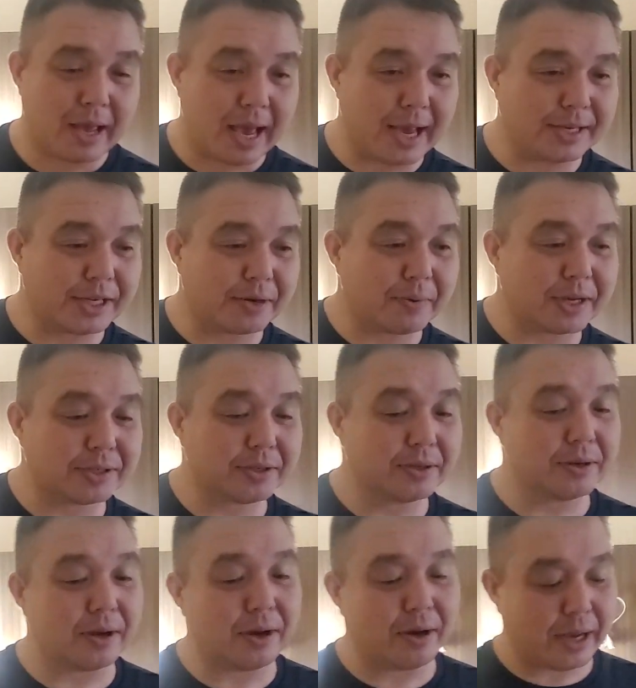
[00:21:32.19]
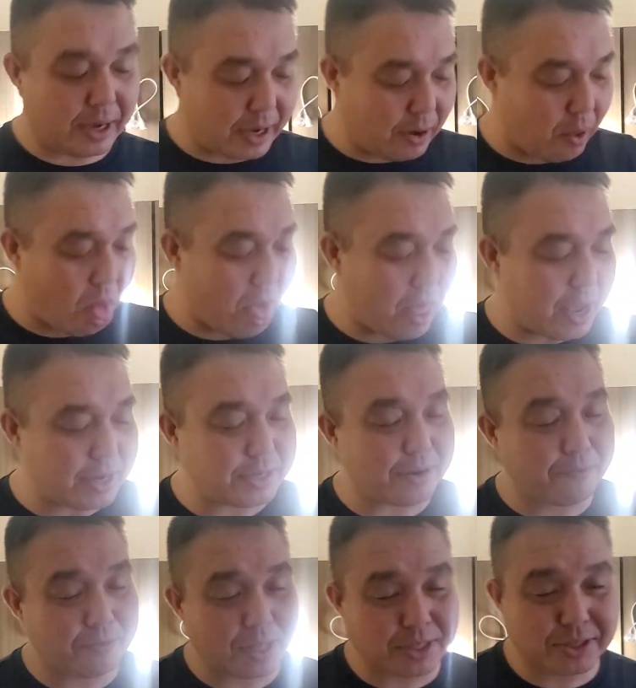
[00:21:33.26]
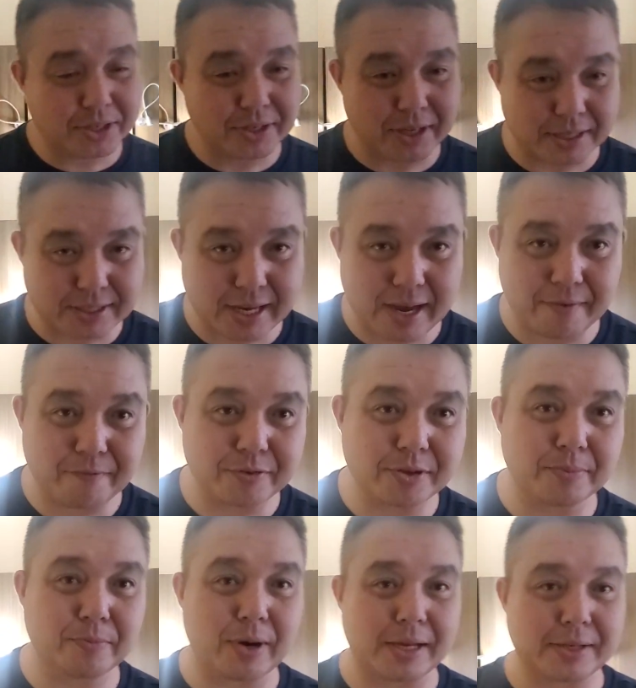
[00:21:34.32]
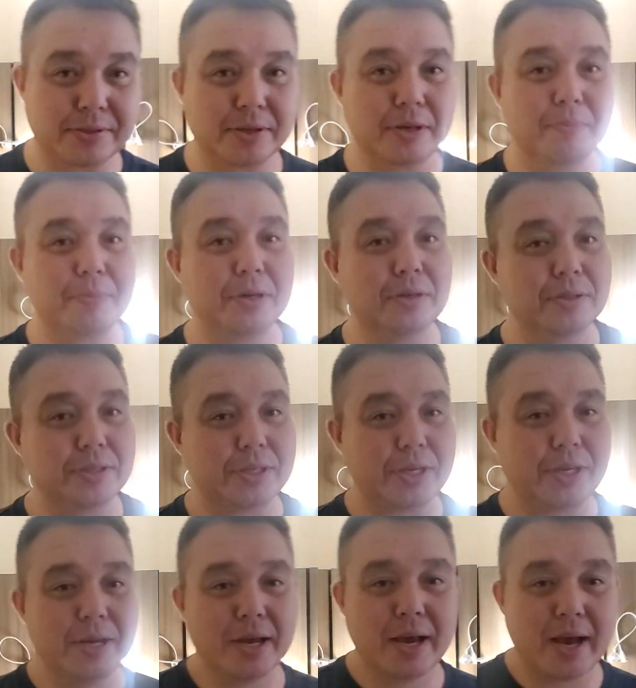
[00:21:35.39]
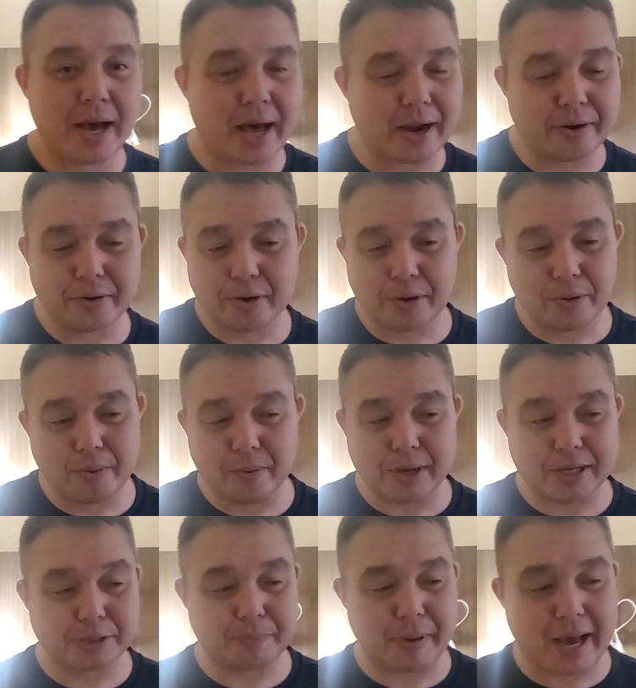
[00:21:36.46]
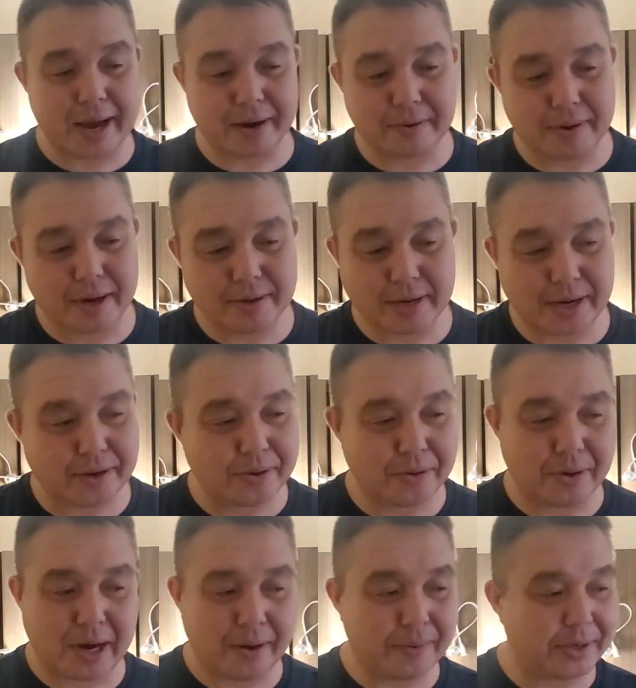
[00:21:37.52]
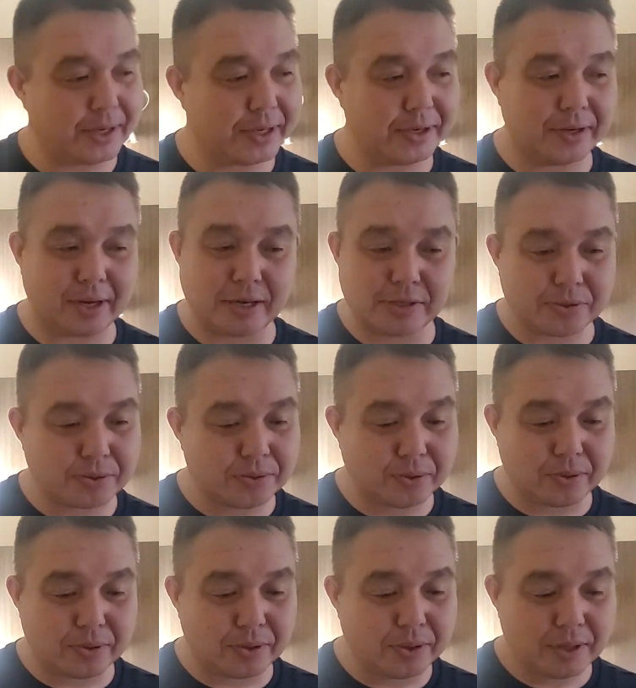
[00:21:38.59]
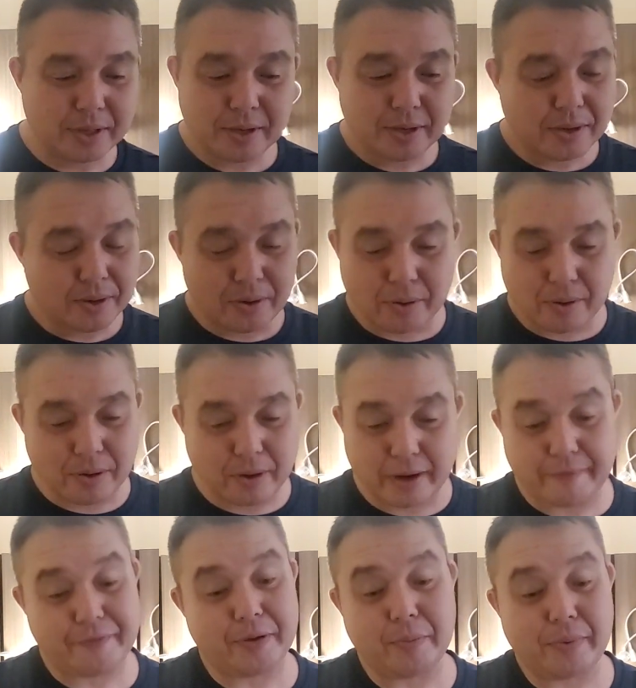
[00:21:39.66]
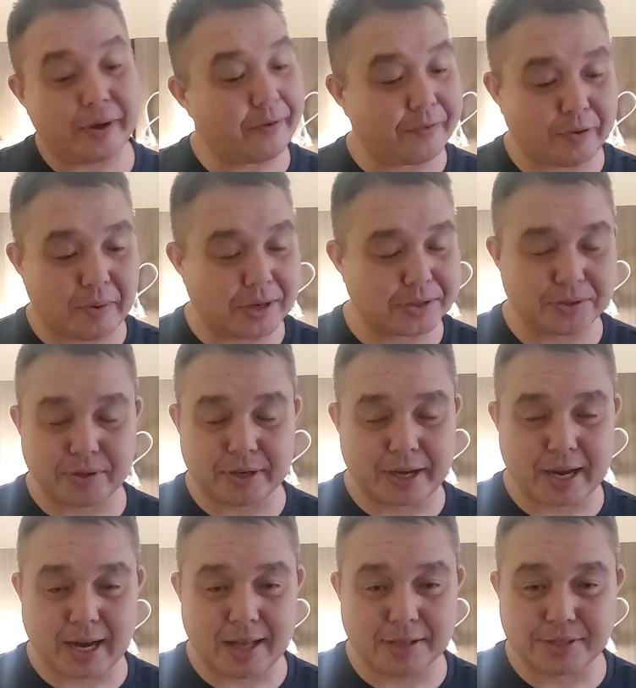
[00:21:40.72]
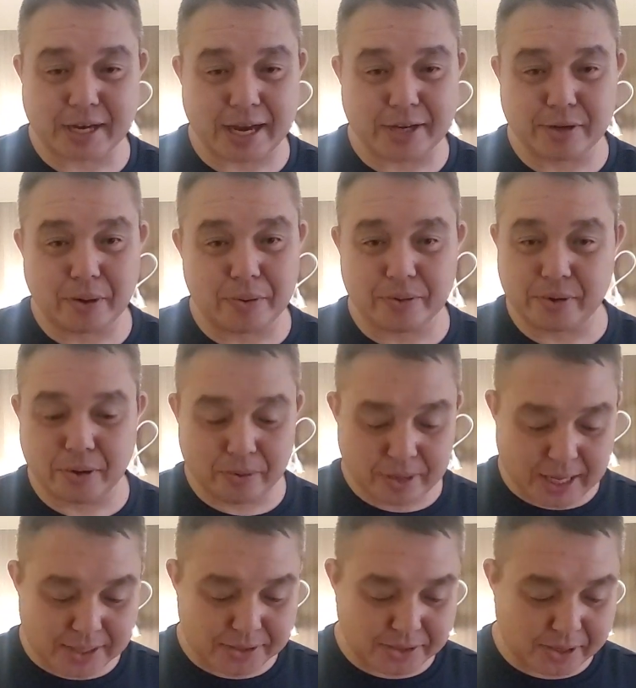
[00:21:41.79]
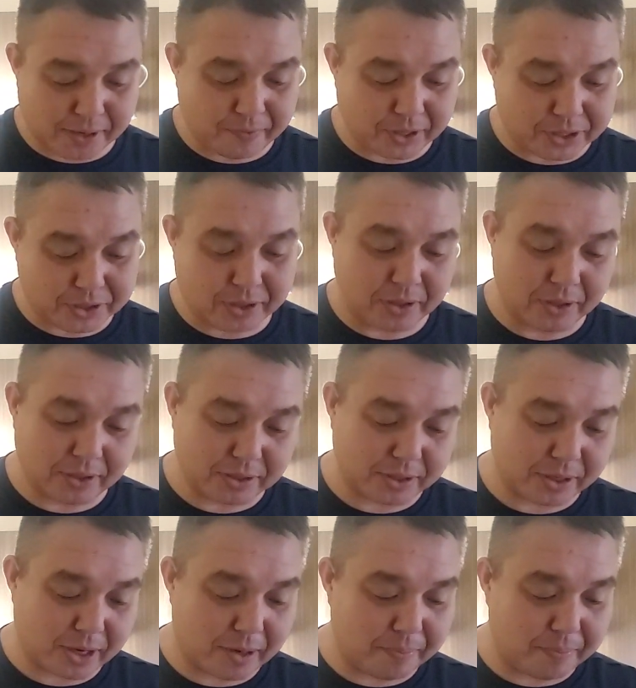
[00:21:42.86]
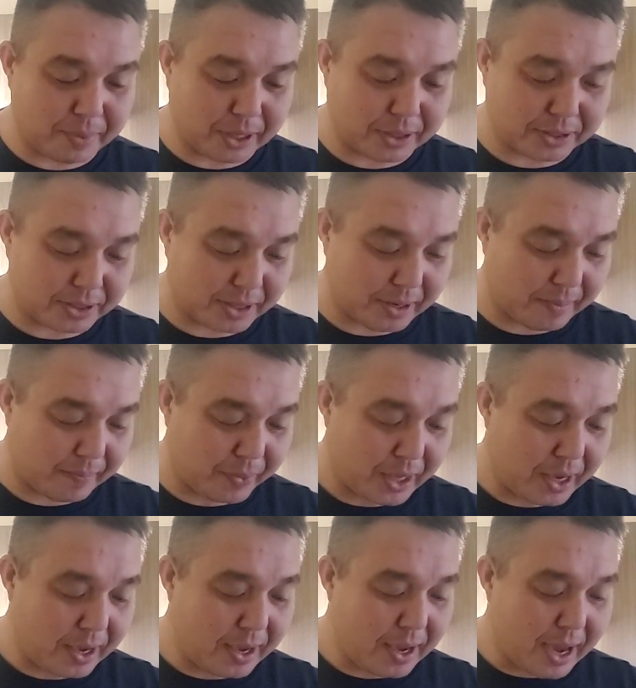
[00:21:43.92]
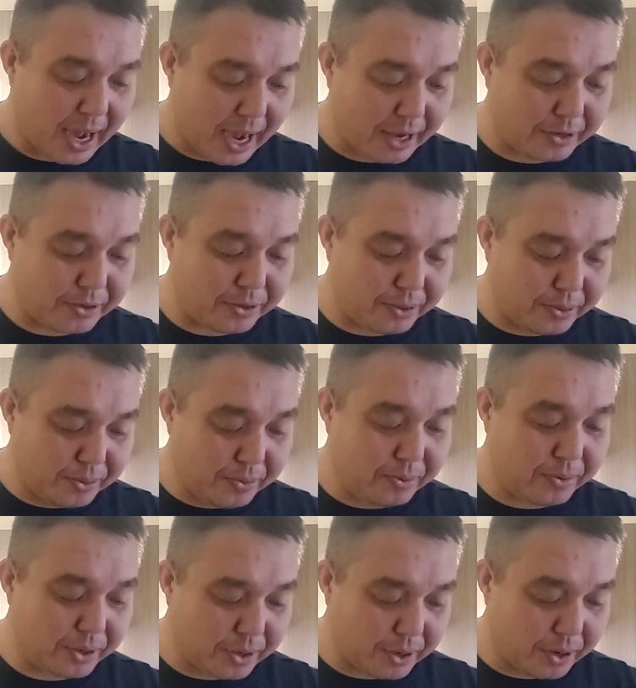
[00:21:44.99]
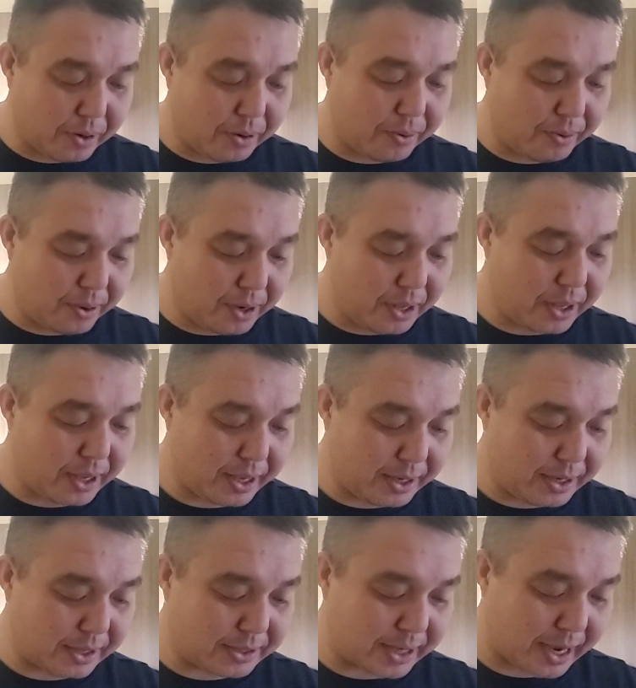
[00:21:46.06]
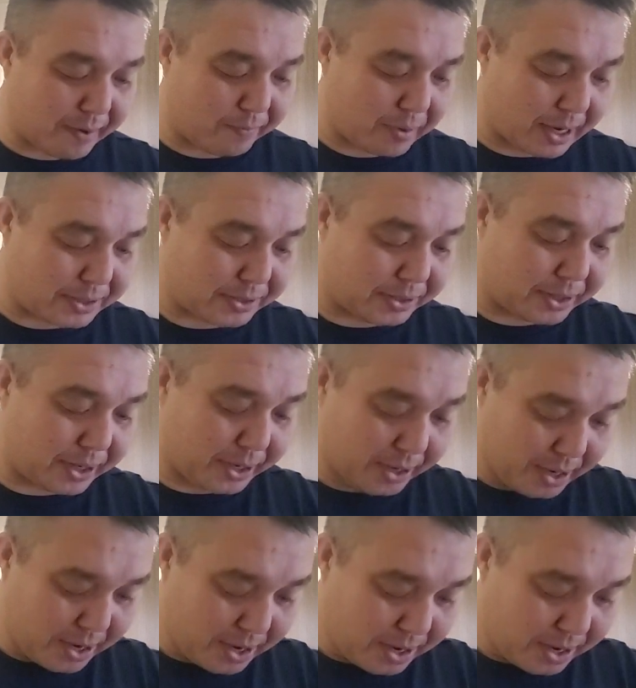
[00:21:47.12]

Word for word: AJ wrestler AJ Fletcher does have some wrestling ability. I don't know his background. I don't know how he did in high school, or if he if he wrestled in college. I don't know that stuff. I should have looked it up, but um, I do know he does have wrestling.